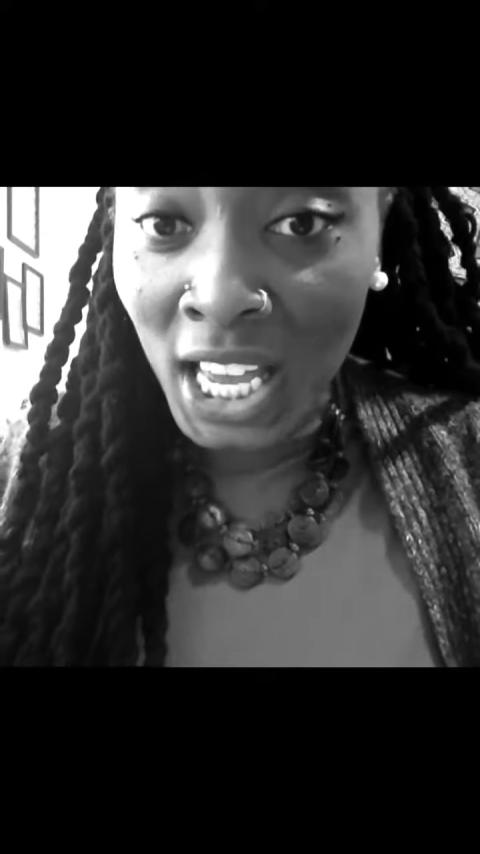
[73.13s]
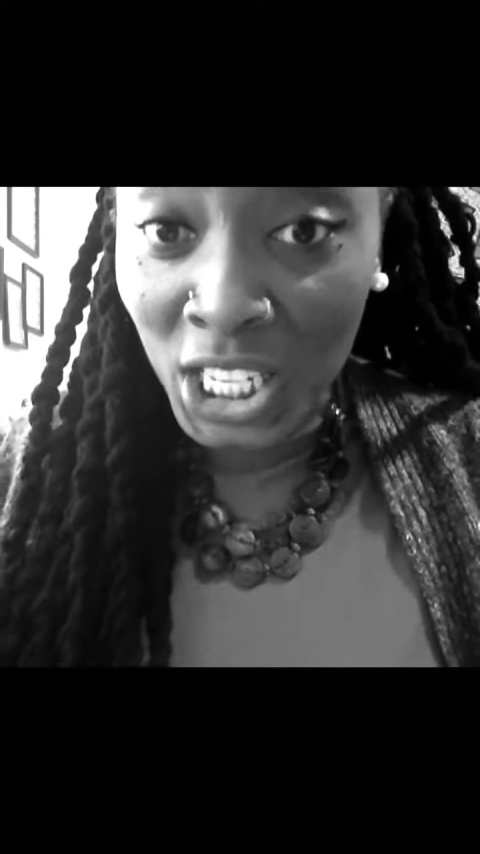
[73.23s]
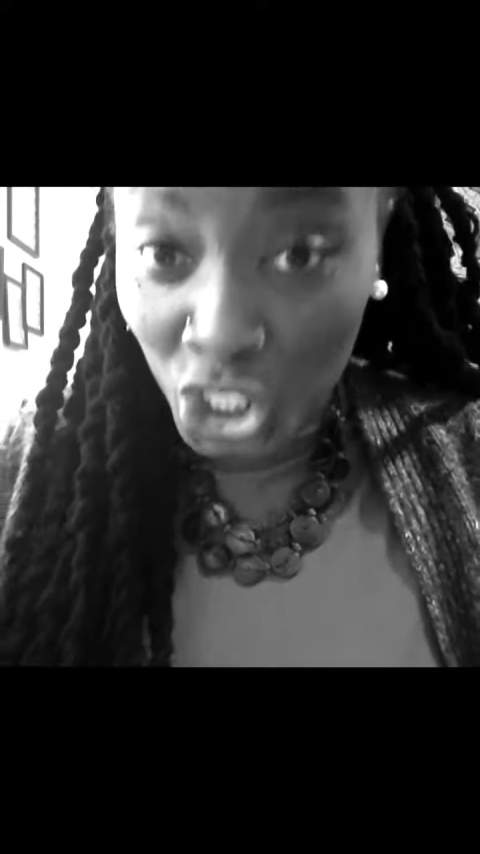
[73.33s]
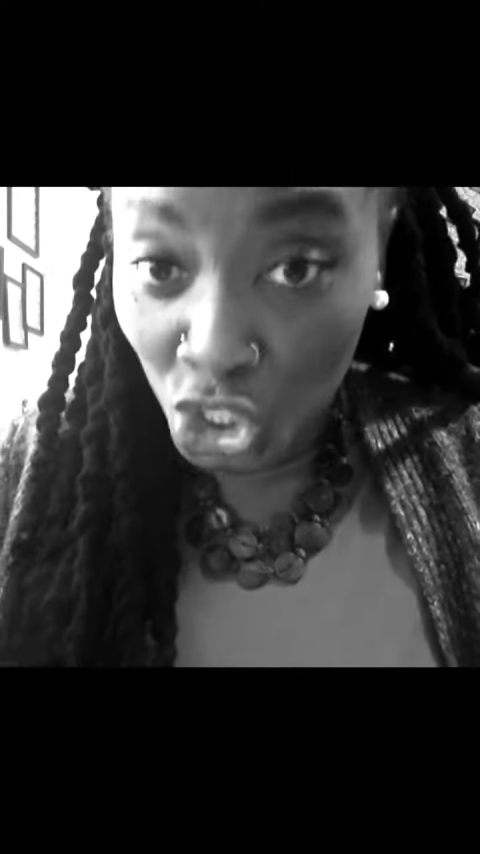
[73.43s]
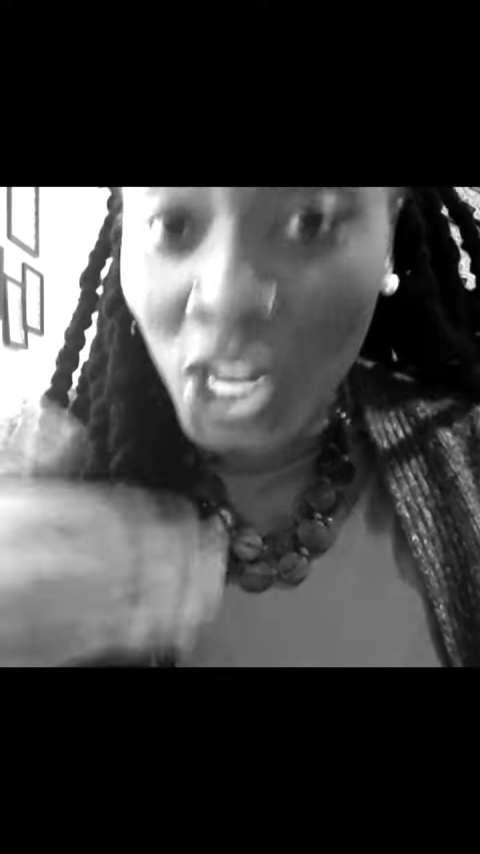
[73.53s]

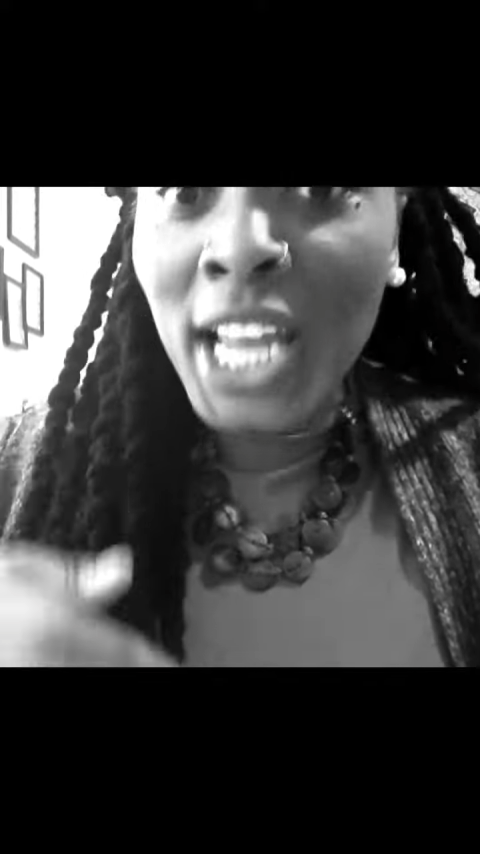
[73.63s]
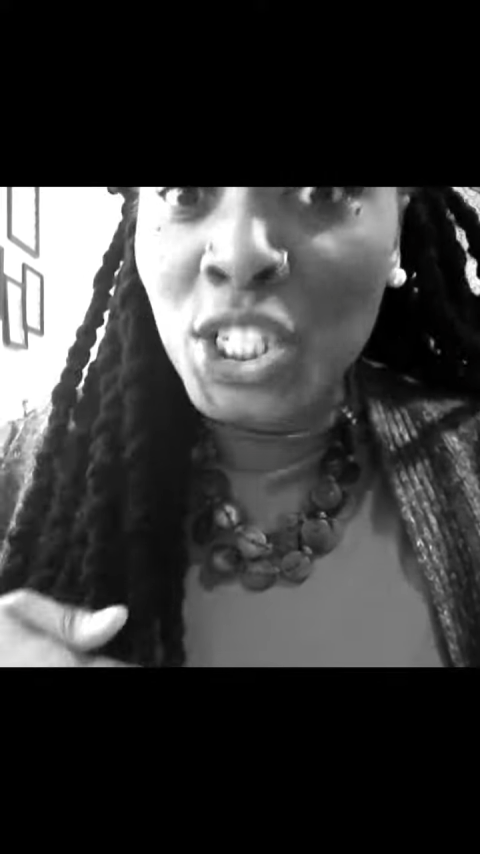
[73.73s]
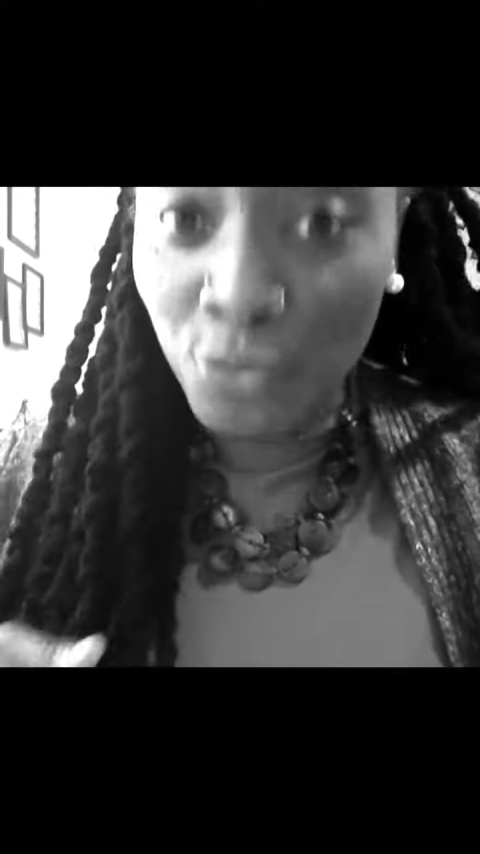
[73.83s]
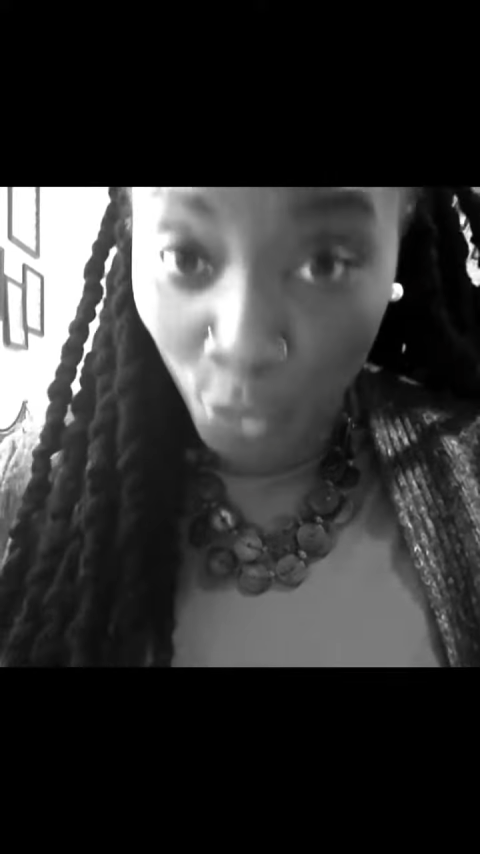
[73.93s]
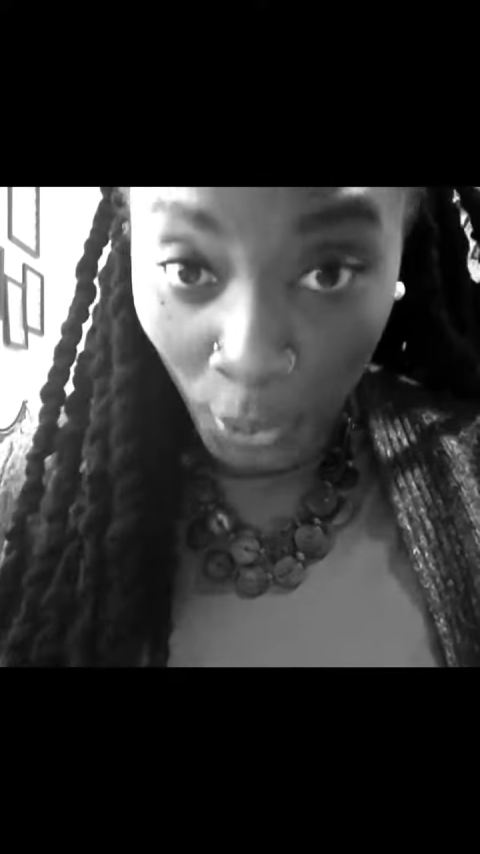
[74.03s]
in
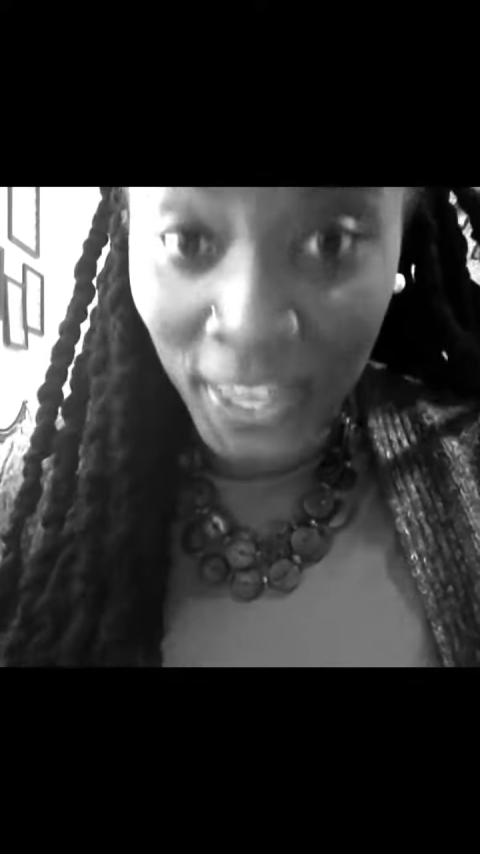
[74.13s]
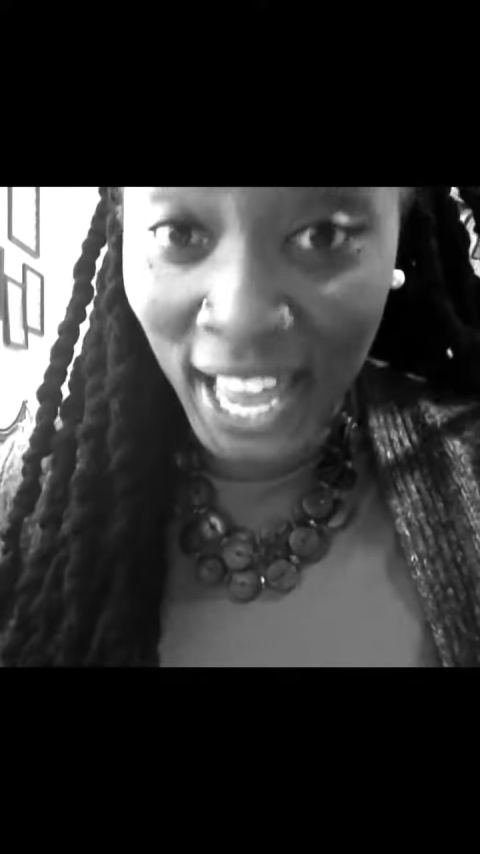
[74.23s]
exchange for the